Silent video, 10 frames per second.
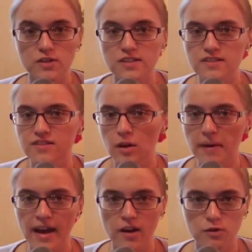
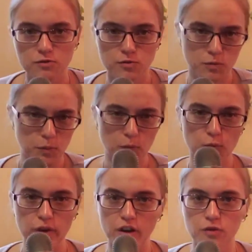somehow,
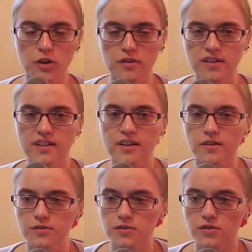we don't know the
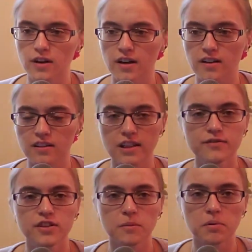details,
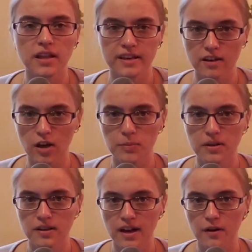lifted Blake up
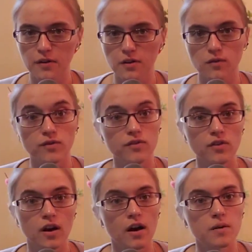out of
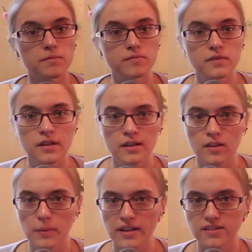
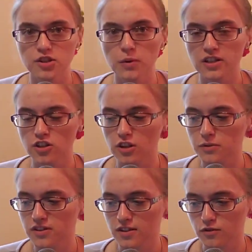the bad situation he
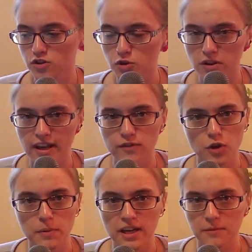was in shortly after
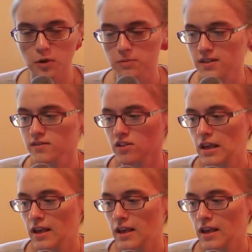he became homeless.